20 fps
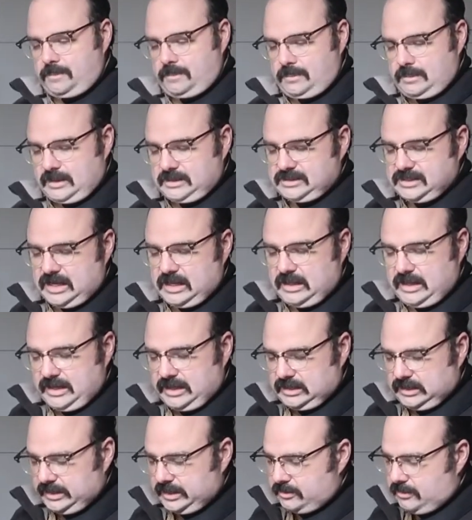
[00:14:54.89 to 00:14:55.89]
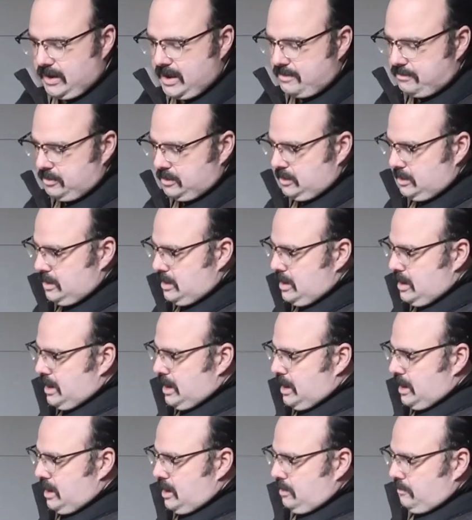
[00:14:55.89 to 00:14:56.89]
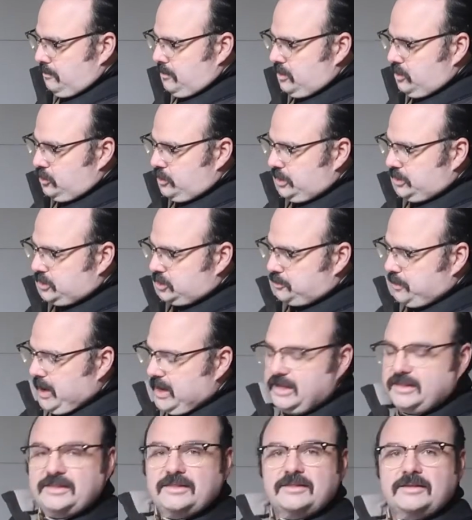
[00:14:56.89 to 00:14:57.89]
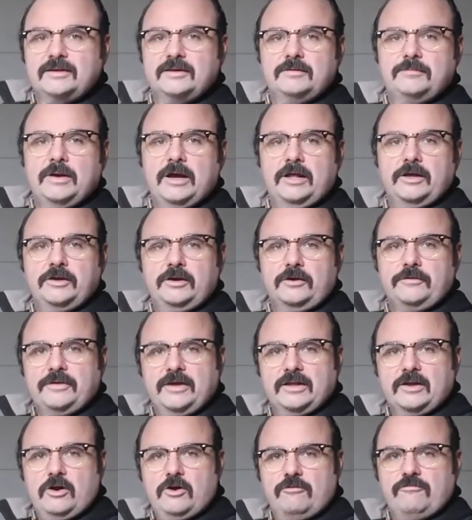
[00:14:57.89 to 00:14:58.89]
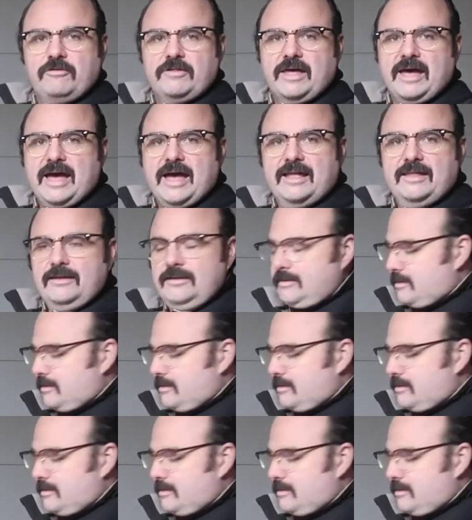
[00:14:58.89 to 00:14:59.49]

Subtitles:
that's not like cling wrap, You can just paint the polyurethane over that,